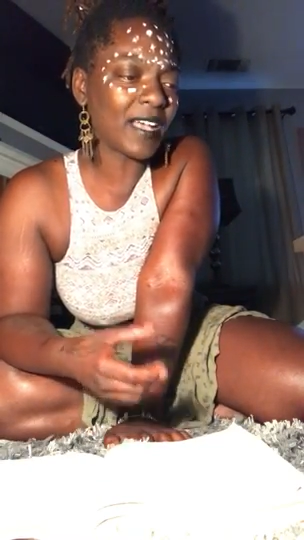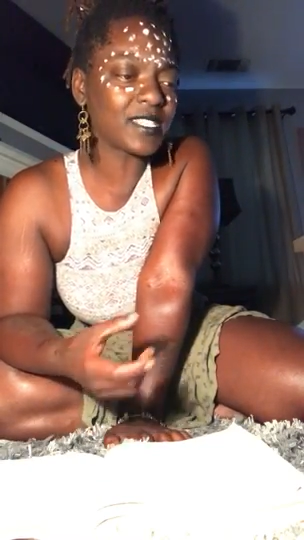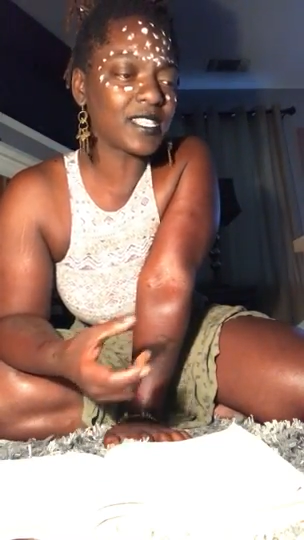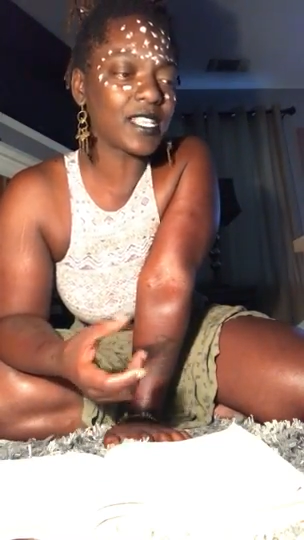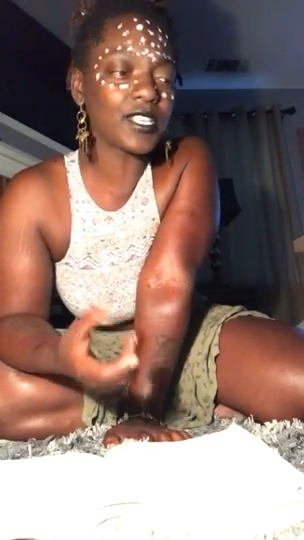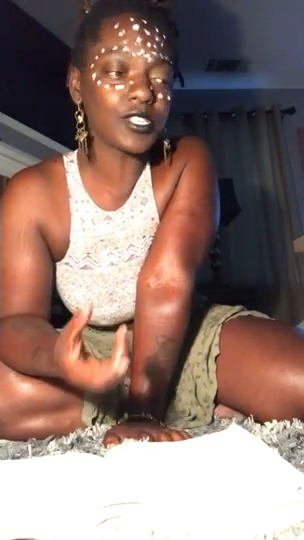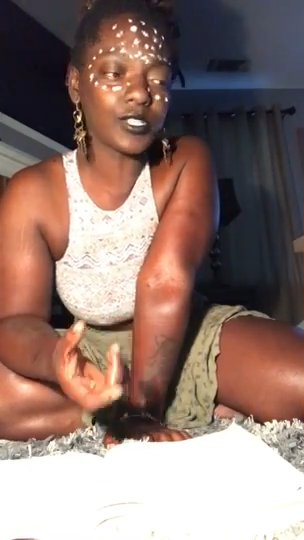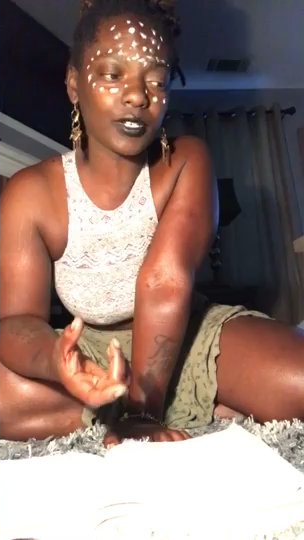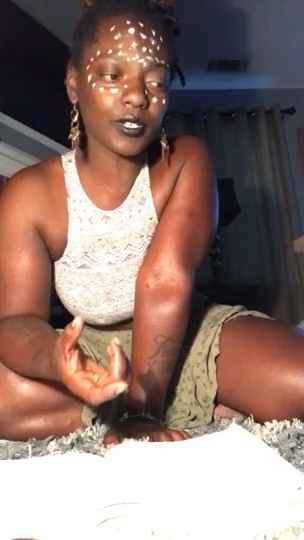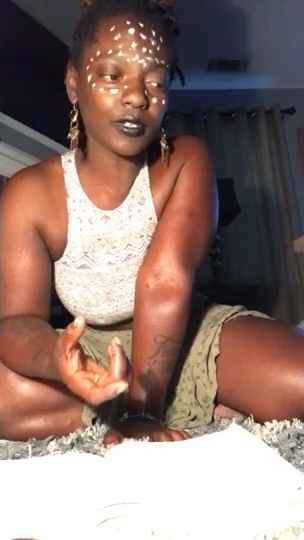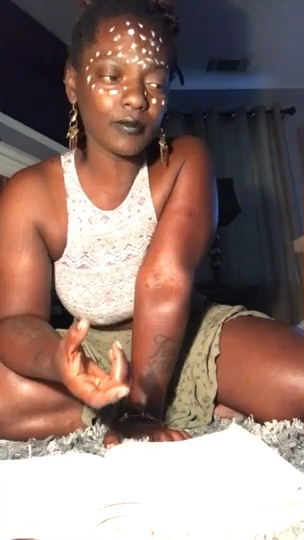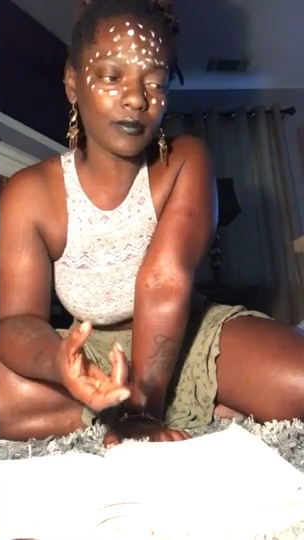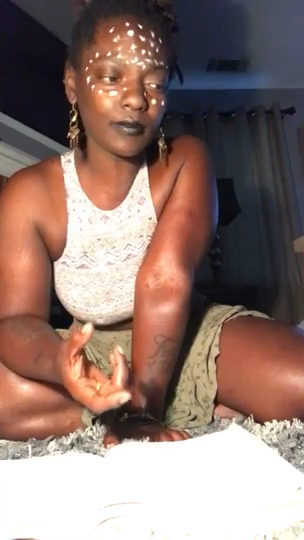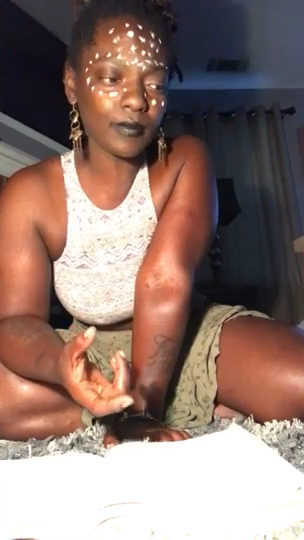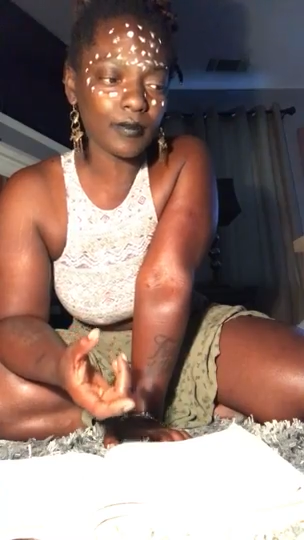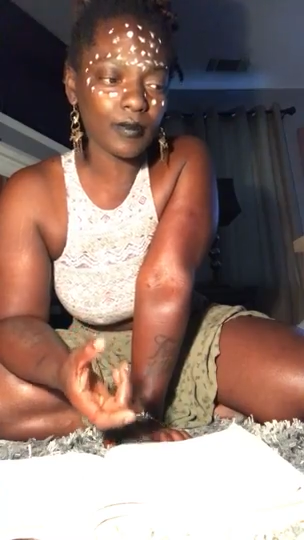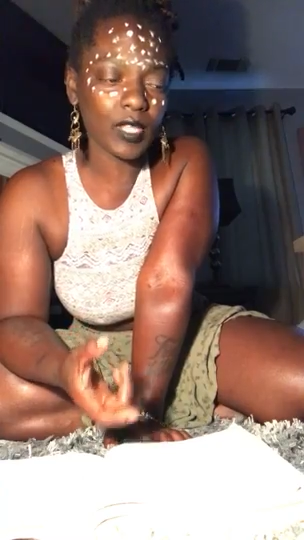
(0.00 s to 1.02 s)
sister
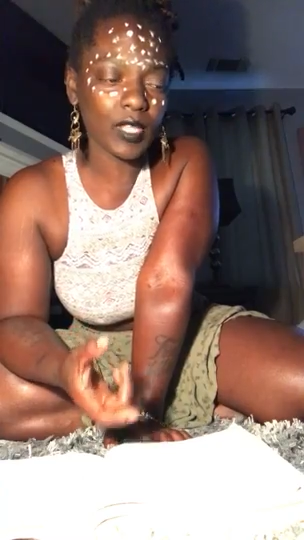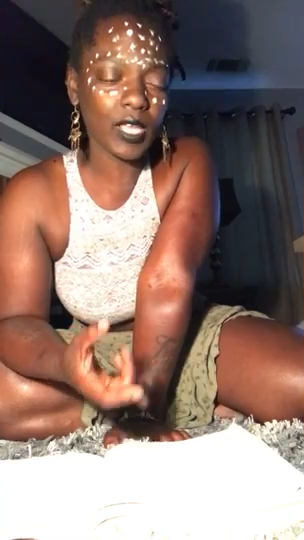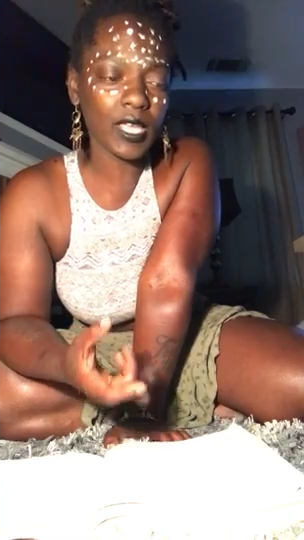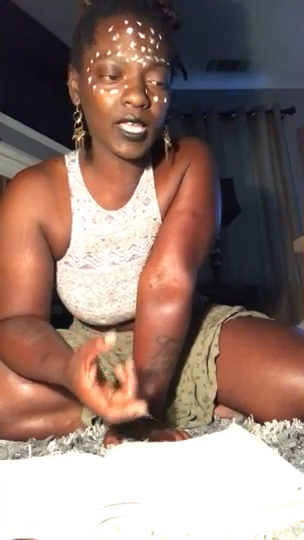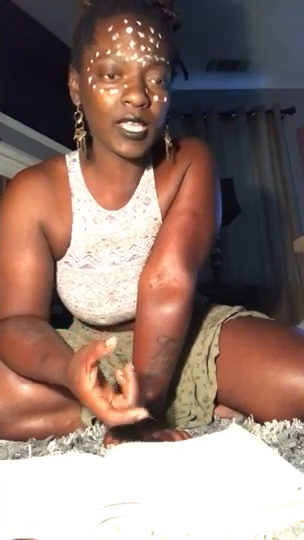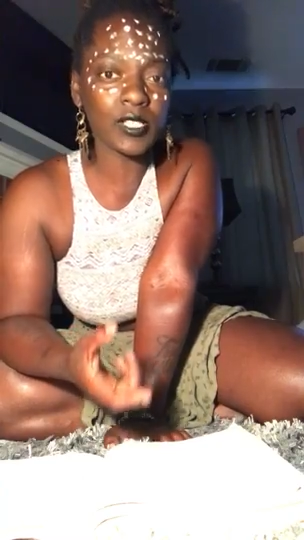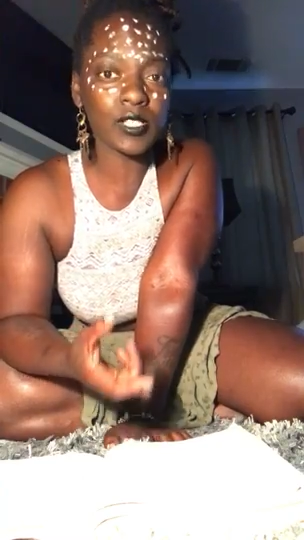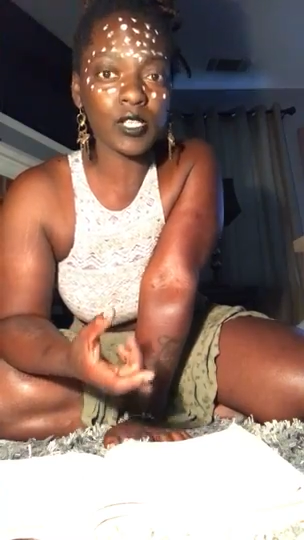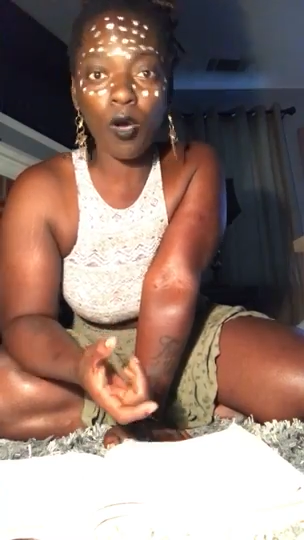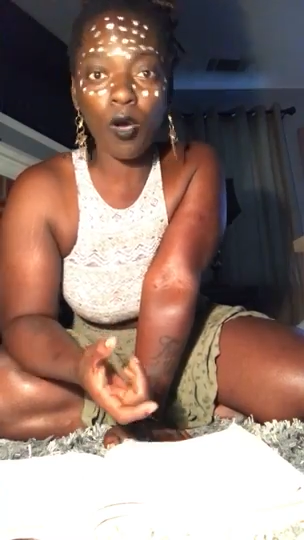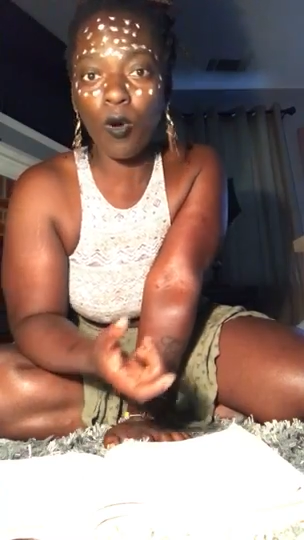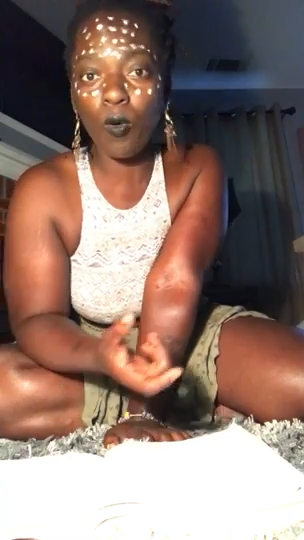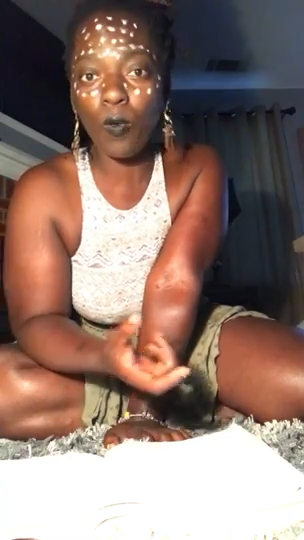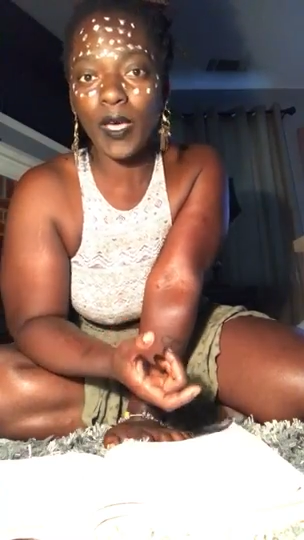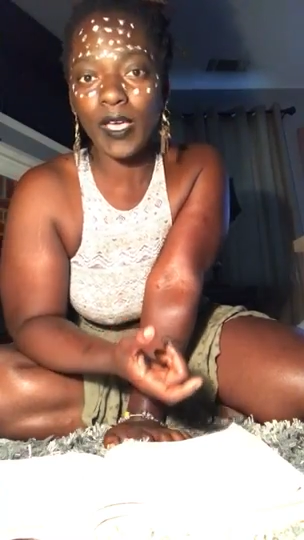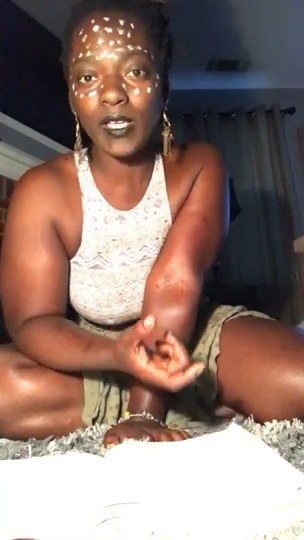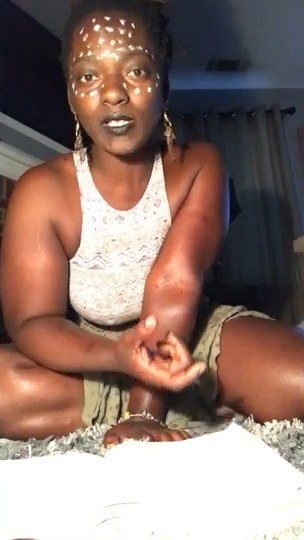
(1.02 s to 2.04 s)
is
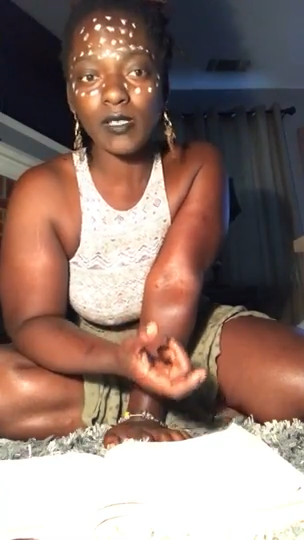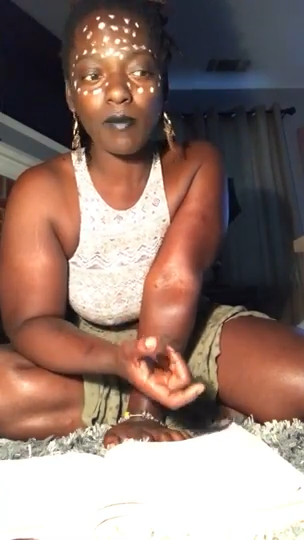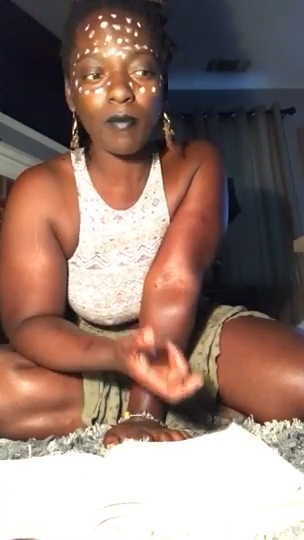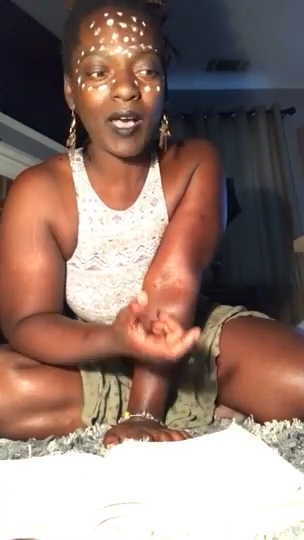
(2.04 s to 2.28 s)
always.